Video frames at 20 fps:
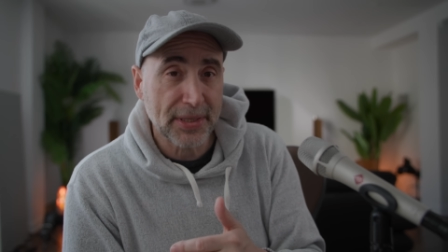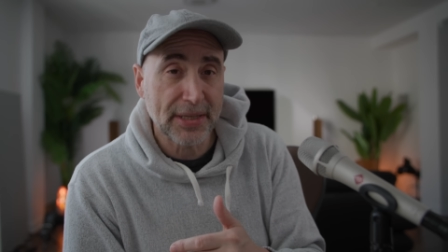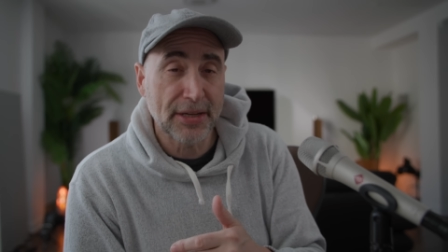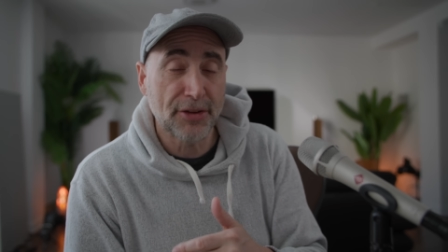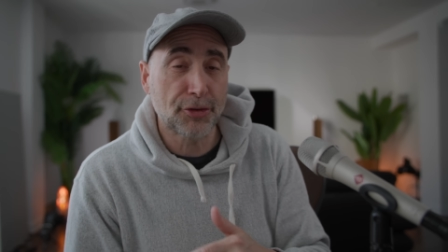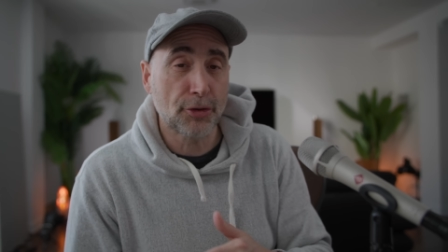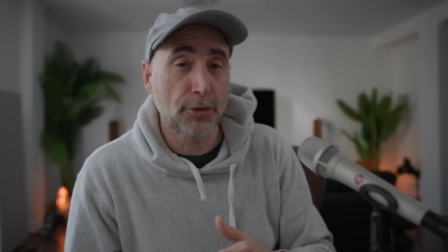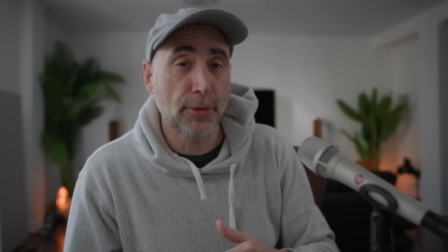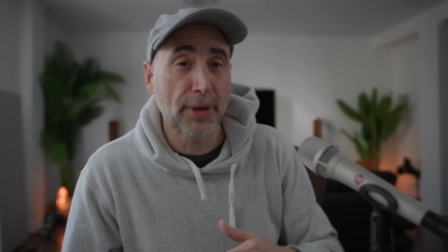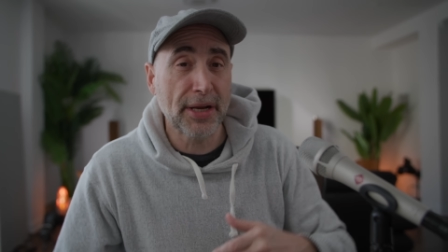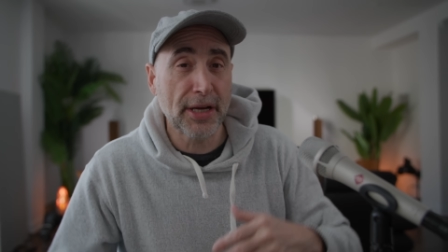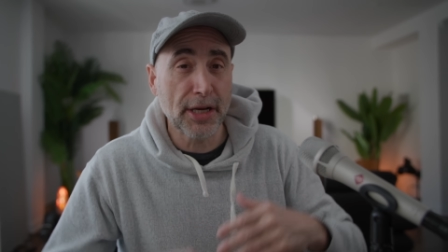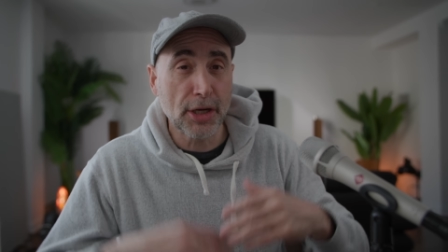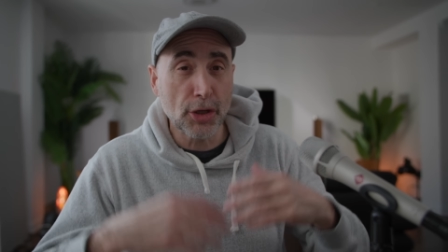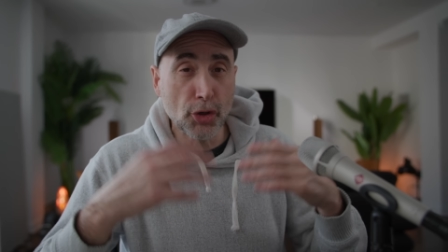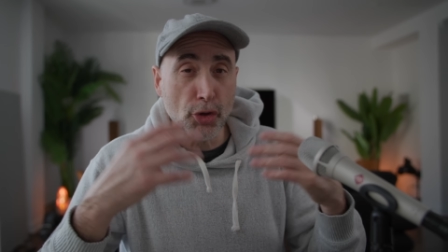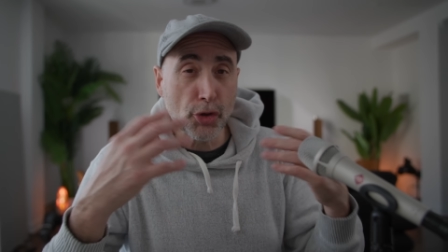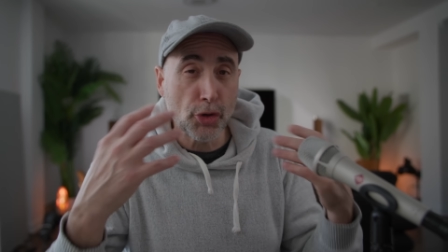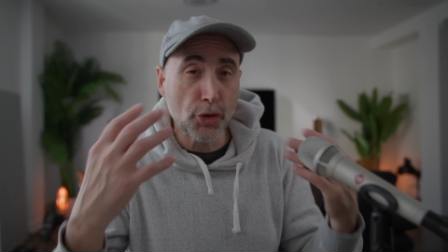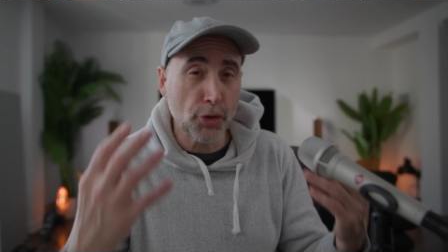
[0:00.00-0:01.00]
is
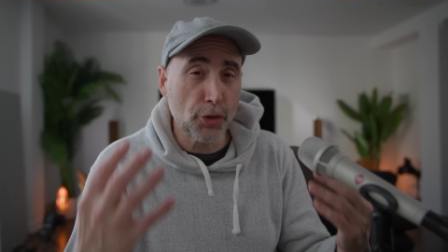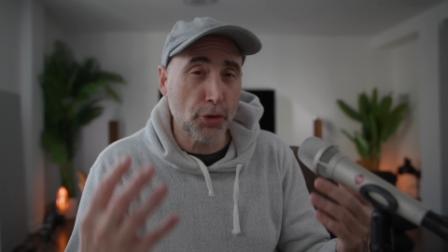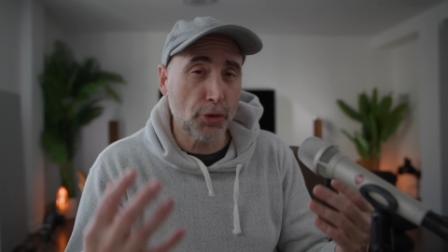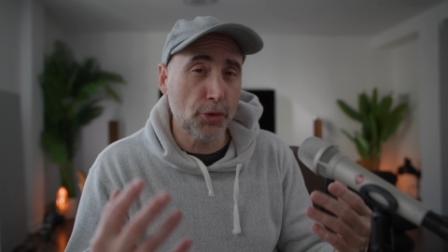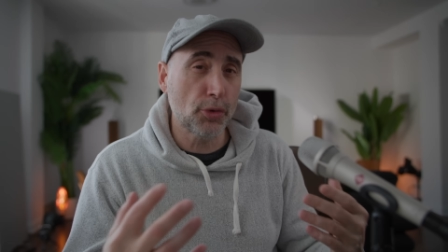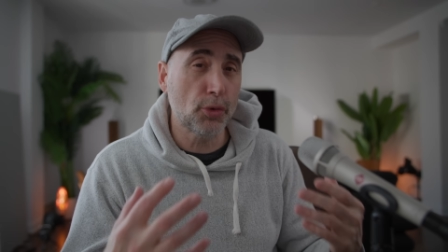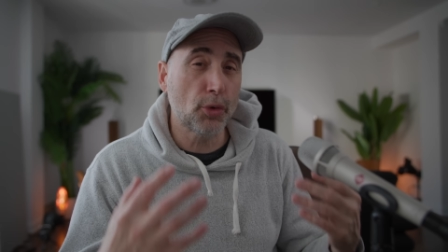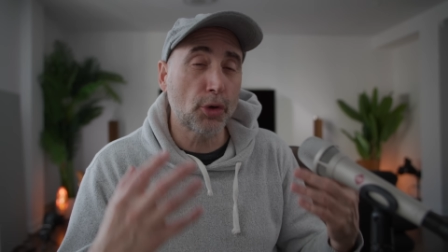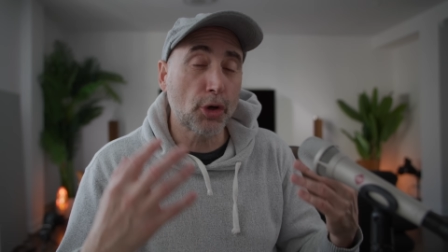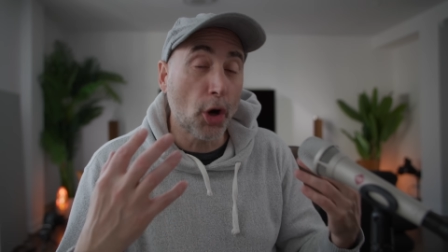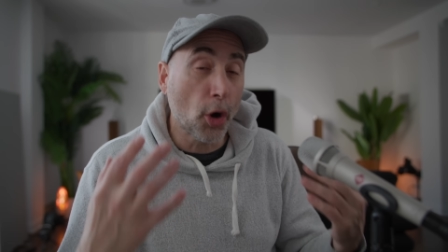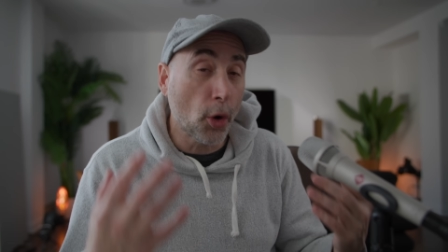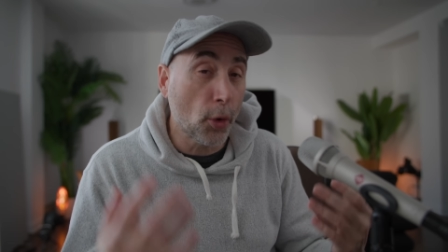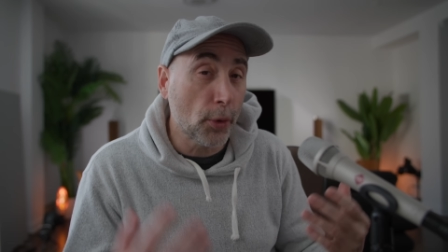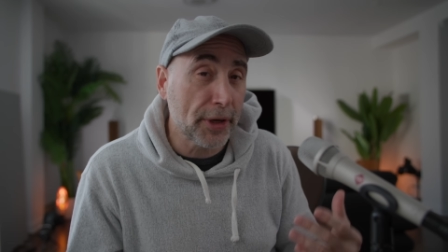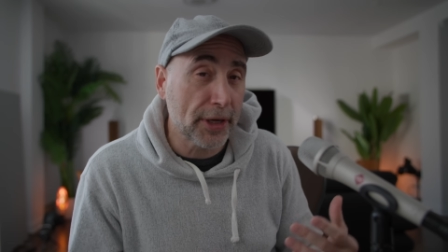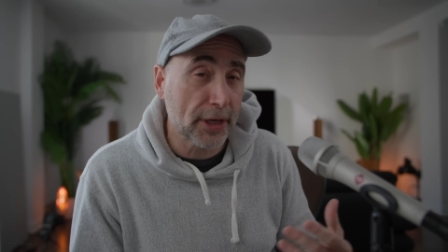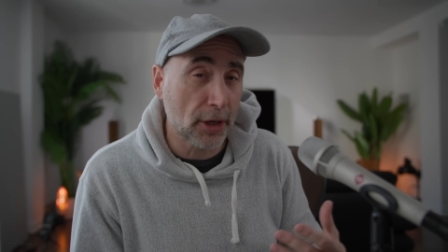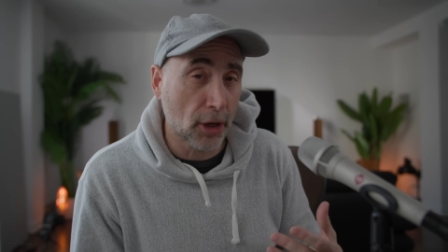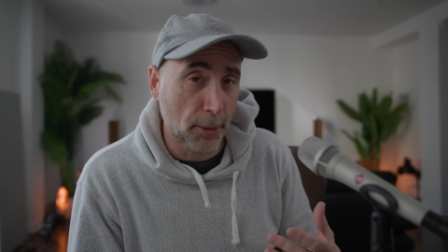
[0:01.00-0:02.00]
creating new
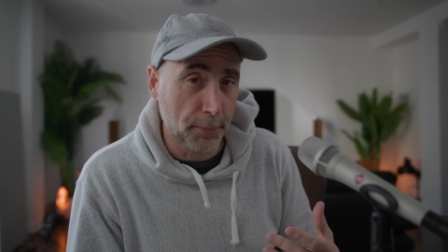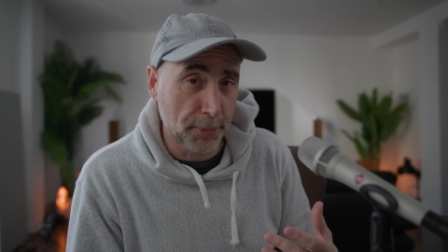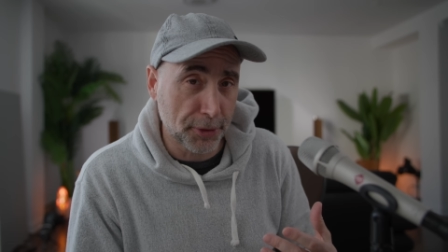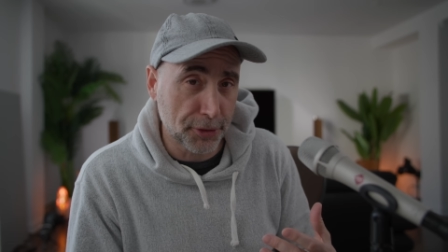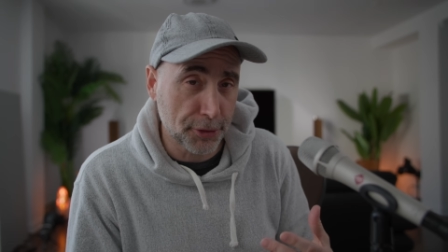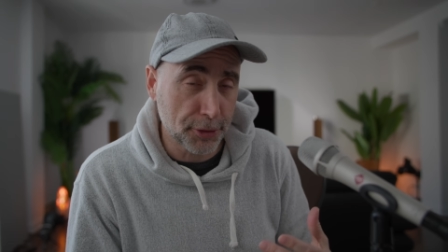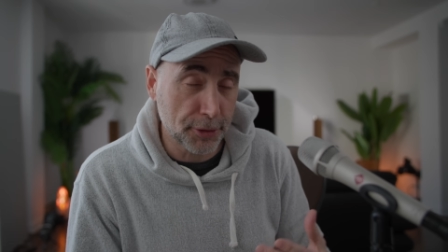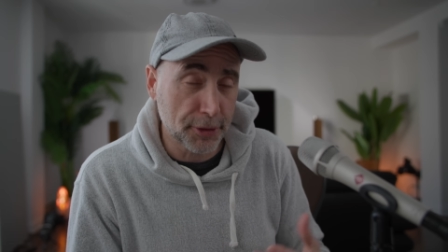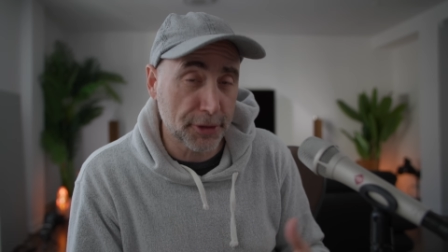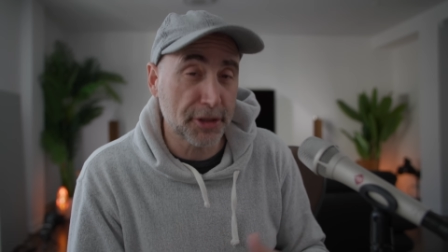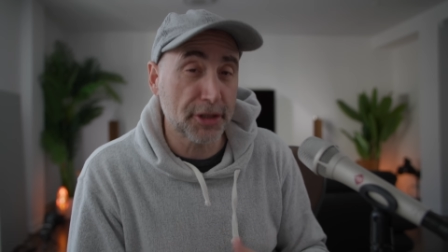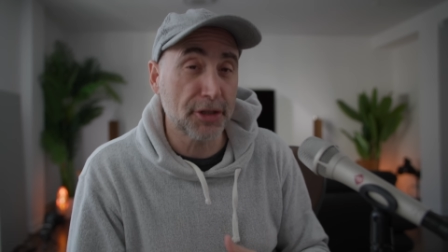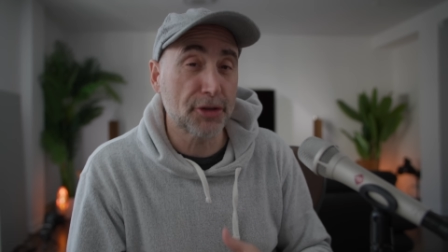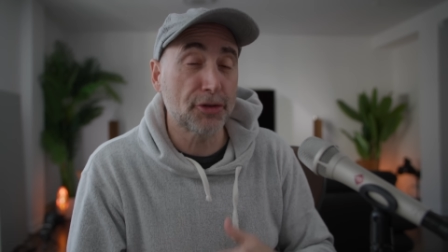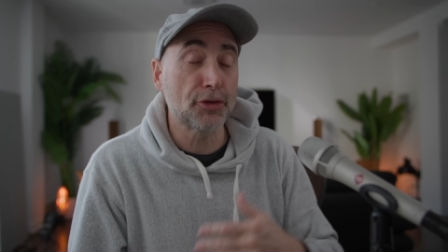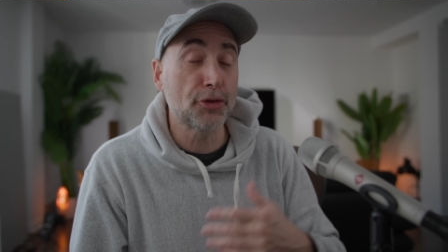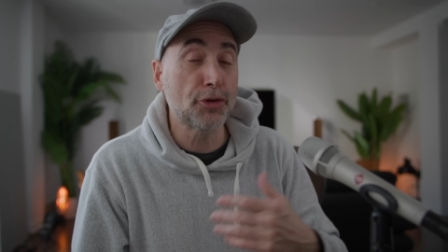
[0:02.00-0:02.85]
coding opportunities,